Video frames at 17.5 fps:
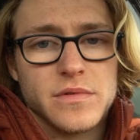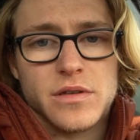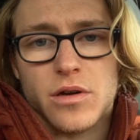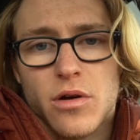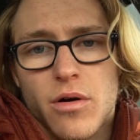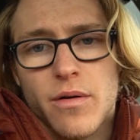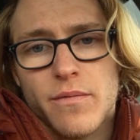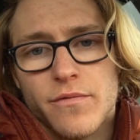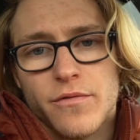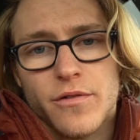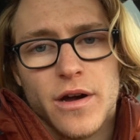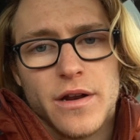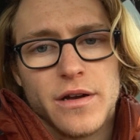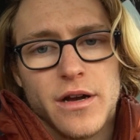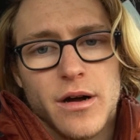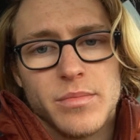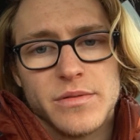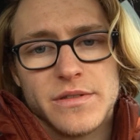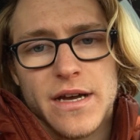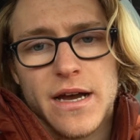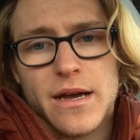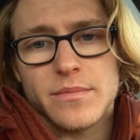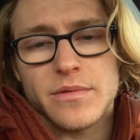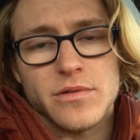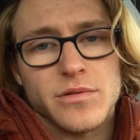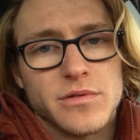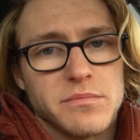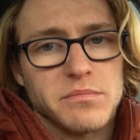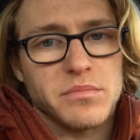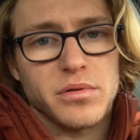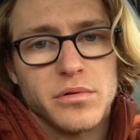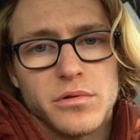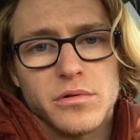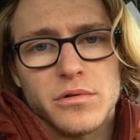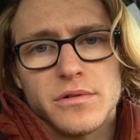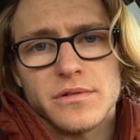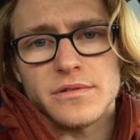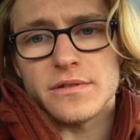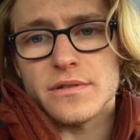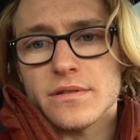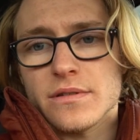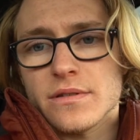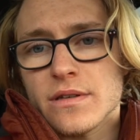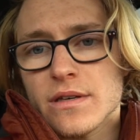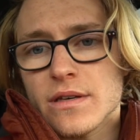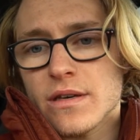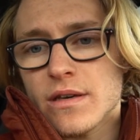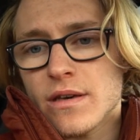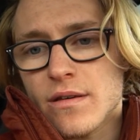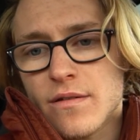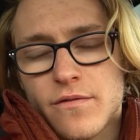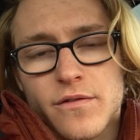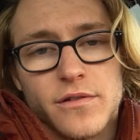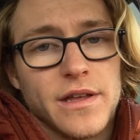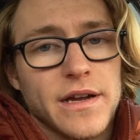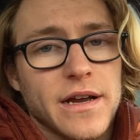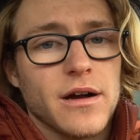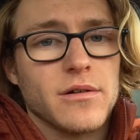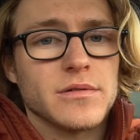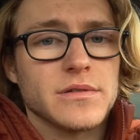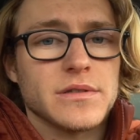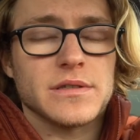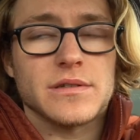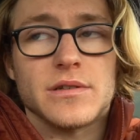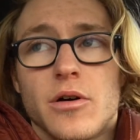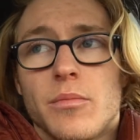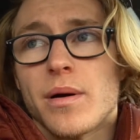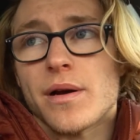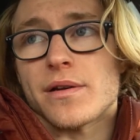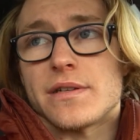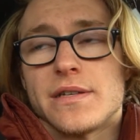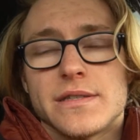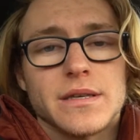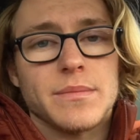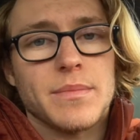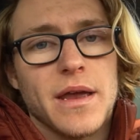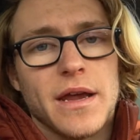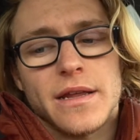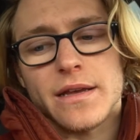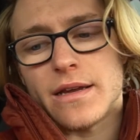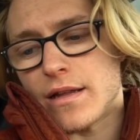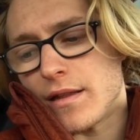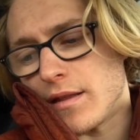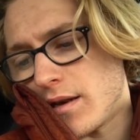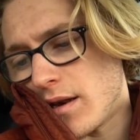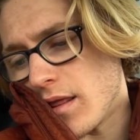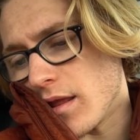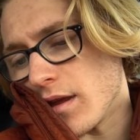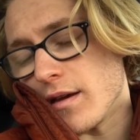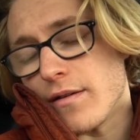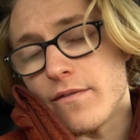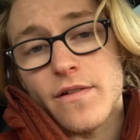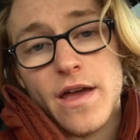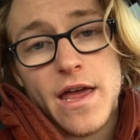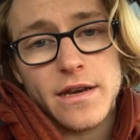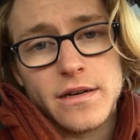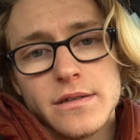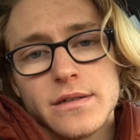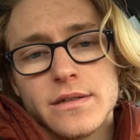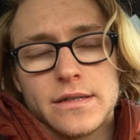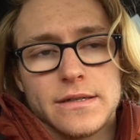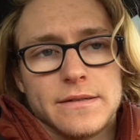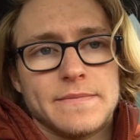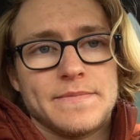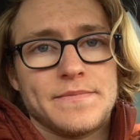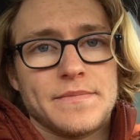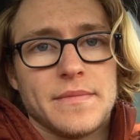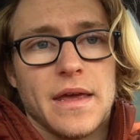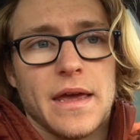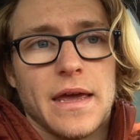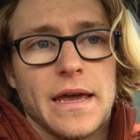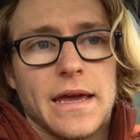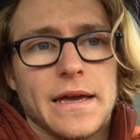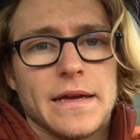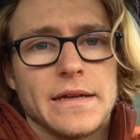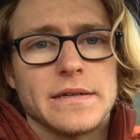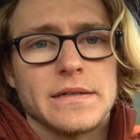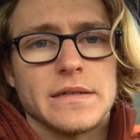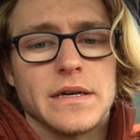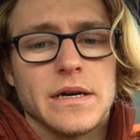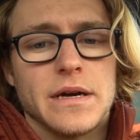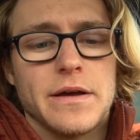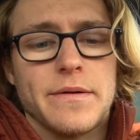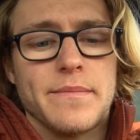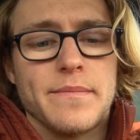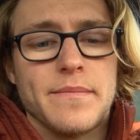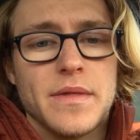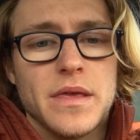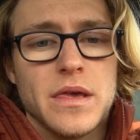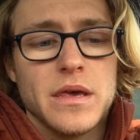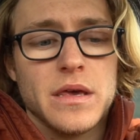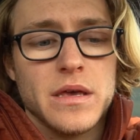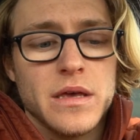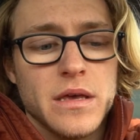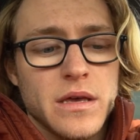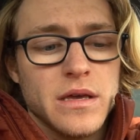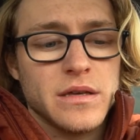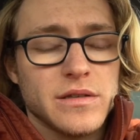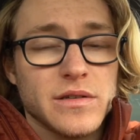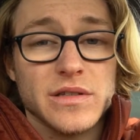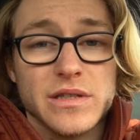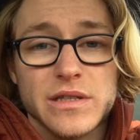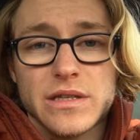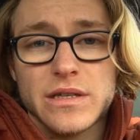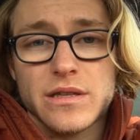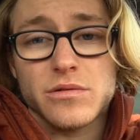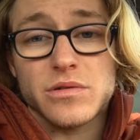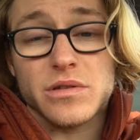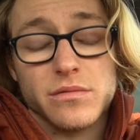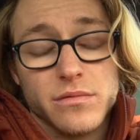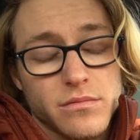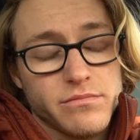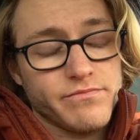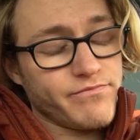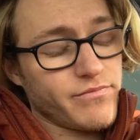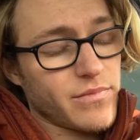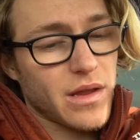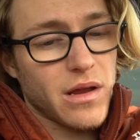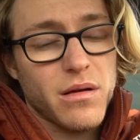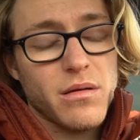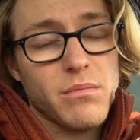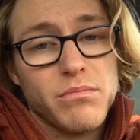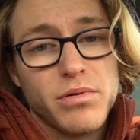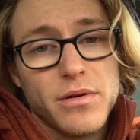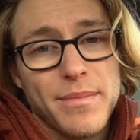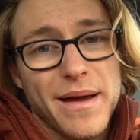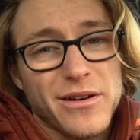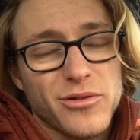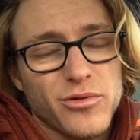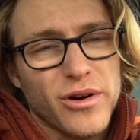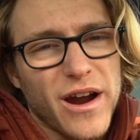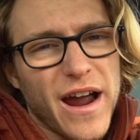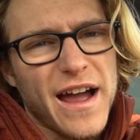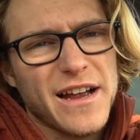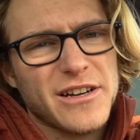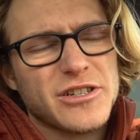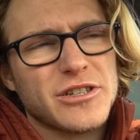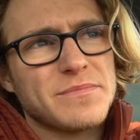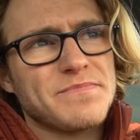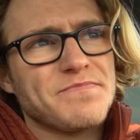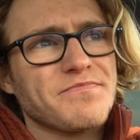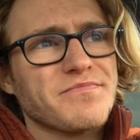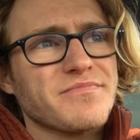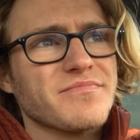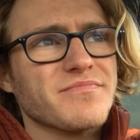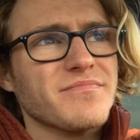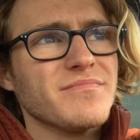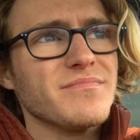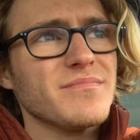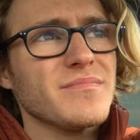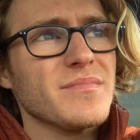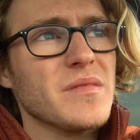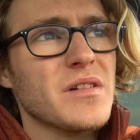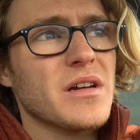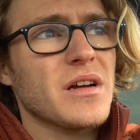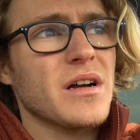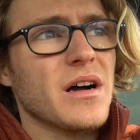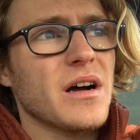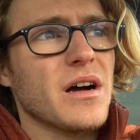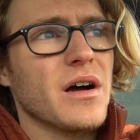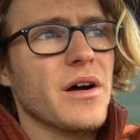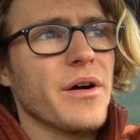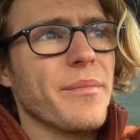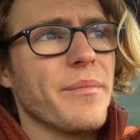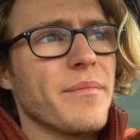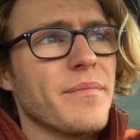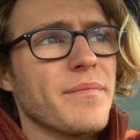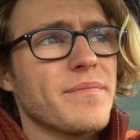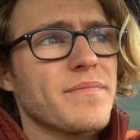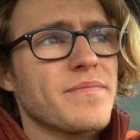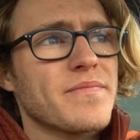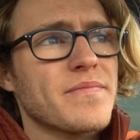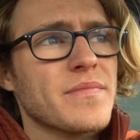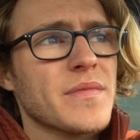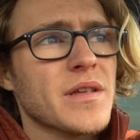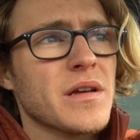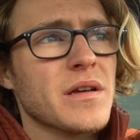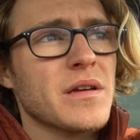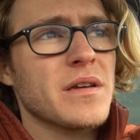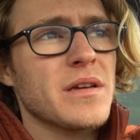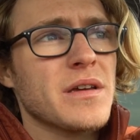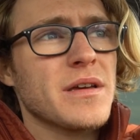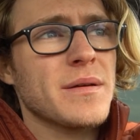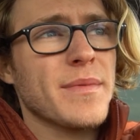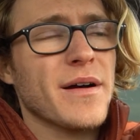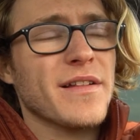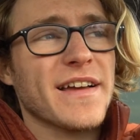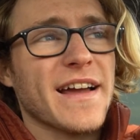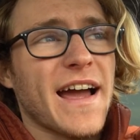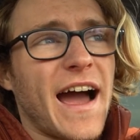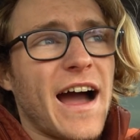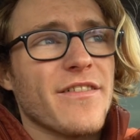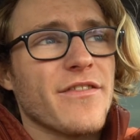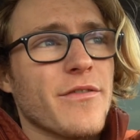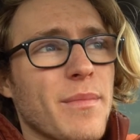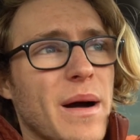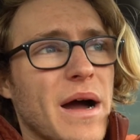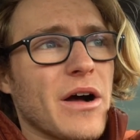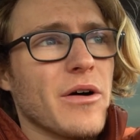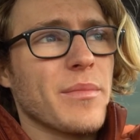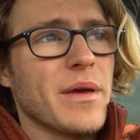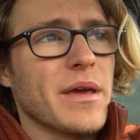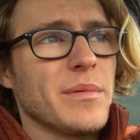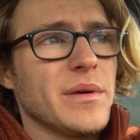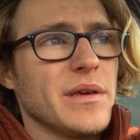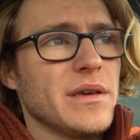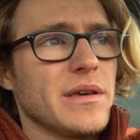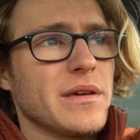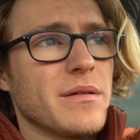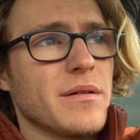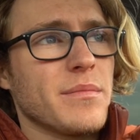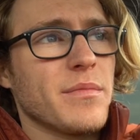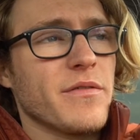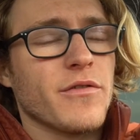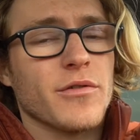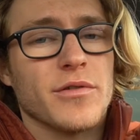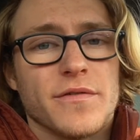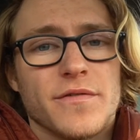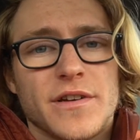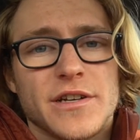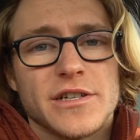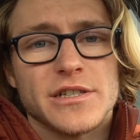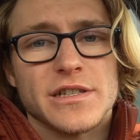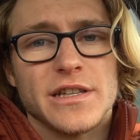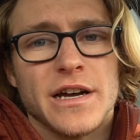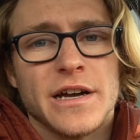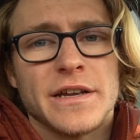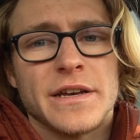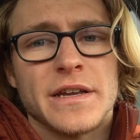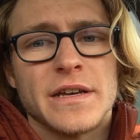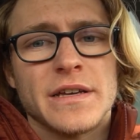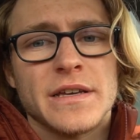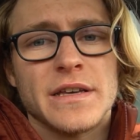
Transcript: go up front a couple times, do some pulls, feel like I was you know participating in the event, and um, as you can see, there was a pretty bad crash. Um, about like a half a mile maybe before the finish line,